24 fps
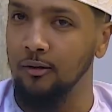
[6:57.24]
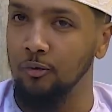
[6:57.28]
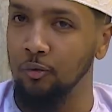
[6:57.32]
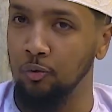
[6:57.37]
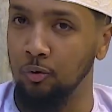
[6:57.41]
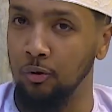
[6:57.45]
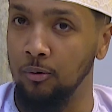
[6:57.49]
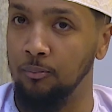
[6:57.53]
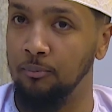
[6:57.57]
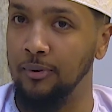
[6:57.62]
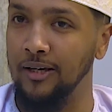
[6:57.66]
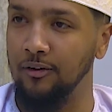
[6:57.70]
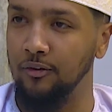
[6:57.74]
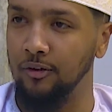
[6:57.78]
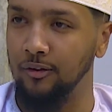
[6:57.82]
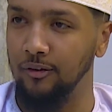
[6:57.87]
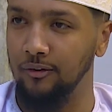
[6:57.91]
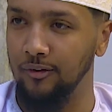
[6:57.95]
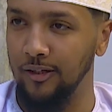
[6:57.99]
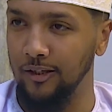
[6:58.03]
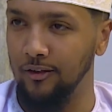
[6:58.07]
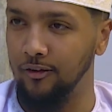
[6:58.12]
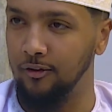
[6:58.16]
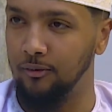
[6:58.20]
were based in
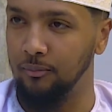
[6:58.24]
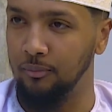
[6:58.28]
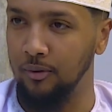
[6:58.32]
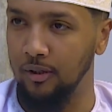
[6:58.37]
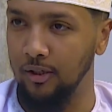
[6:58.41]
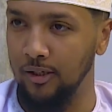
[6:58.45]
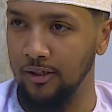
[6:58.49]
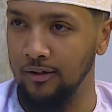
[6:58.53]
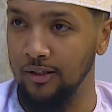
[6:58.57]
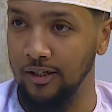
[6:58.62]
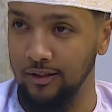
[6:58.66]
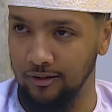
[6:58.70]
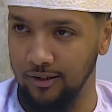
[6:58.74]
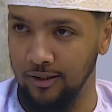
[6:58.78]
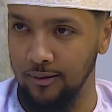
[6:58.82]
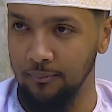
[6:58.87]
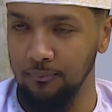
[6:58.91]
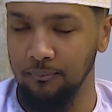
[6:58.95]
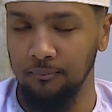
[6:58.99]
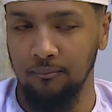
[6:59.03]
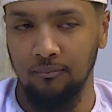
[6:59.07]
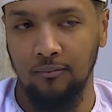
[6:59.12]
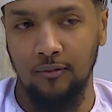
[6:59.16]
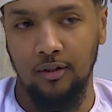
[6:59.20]
Zanzibar at that
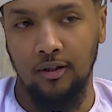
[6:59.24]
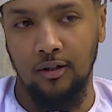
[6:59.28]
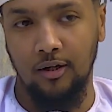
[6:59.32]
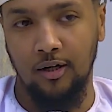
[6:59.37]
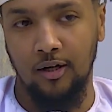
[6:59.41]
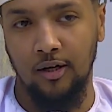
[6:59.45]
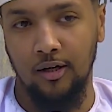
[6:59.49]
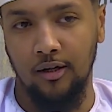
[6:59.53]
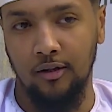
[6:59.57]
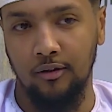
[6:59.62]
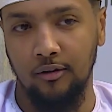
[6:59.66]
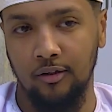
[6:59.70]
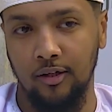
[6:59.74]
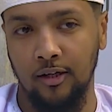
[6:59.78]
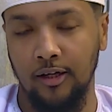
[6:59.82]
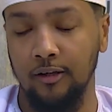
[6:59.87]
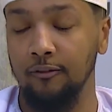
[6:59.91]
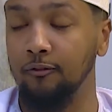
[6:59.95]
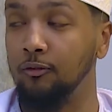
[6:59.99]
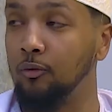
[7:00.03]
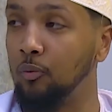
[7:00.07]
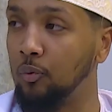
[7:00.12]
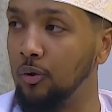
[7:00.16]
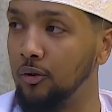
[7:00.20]
time, and their
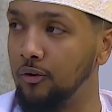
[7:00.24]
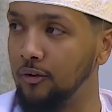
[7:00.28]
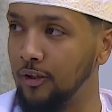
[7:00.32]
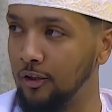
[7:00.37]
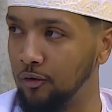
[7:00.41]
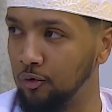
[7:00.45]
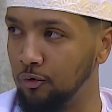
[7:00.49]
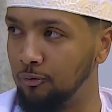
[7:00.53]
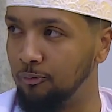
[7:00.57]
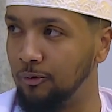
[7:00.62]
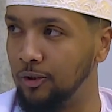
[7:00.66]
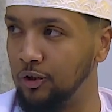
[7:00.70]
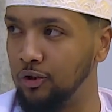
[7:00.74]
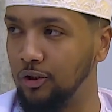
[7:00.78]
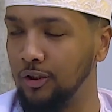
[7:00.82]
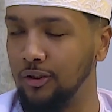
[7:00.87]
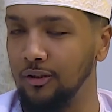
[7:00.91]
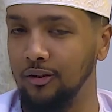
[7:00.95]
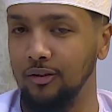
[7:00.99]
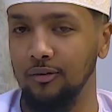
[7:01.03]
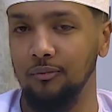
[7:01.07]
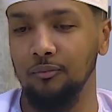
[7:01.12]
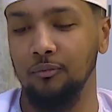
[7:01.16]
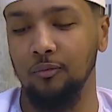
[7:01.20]
influence, as you
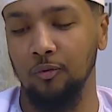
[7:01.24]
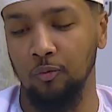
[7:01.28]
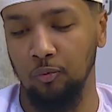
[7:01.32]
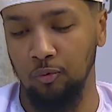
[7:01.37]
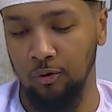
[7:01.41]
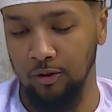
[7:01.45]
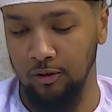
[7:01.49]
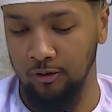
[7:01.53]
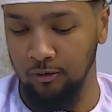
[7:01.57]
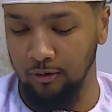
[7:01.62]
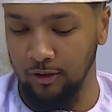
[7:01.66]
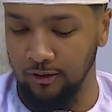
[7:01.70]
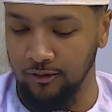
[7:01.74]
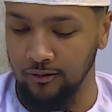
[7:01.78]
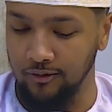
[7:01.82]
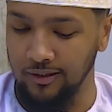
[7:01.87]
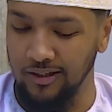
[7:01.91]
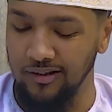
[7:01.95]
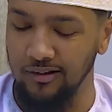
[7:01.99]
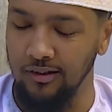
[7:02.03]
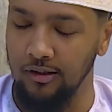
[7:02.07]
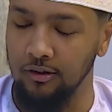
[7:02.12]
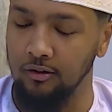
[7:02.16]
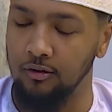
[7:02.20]
mentioned, was
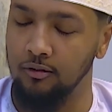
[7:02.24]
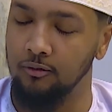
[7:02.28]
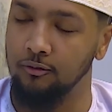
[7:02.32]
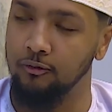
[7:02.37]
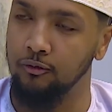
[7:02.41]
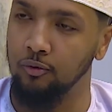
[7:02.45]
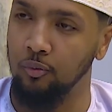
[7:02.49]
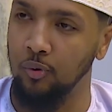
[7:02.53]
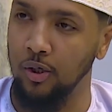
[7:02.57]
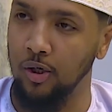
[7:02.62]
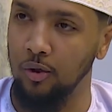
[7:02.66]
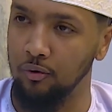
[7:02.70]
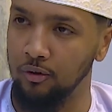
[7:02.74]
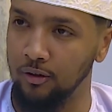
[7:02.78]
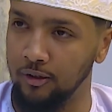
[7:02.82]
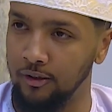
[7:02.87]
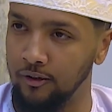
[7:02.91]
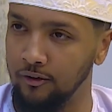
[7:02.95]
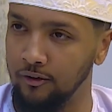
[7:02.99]
extended throughout the East